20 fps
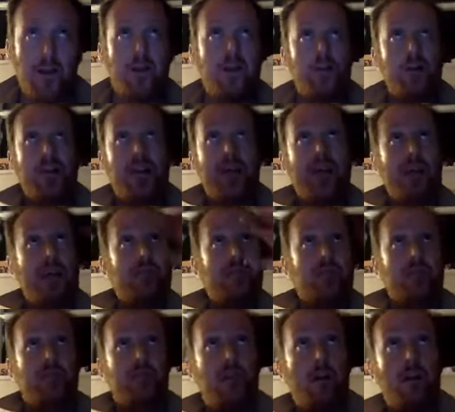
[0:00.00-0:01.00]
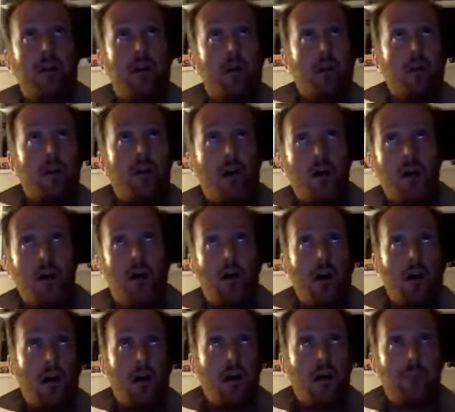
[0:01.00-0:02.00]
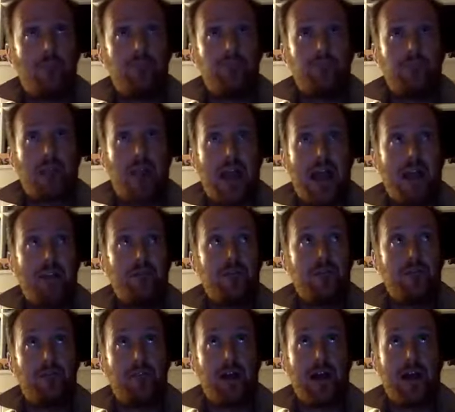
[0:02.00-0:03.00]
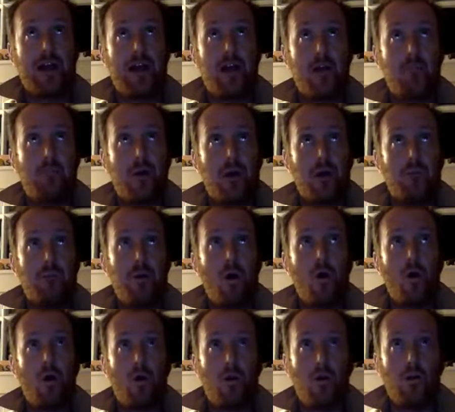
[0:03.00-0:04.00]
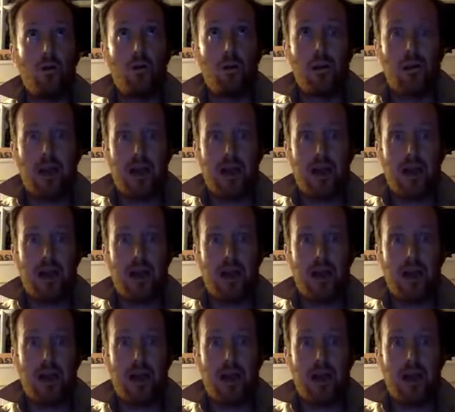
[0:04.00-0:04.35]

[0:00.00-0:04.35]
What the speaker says: You can't even have the flag up on a pole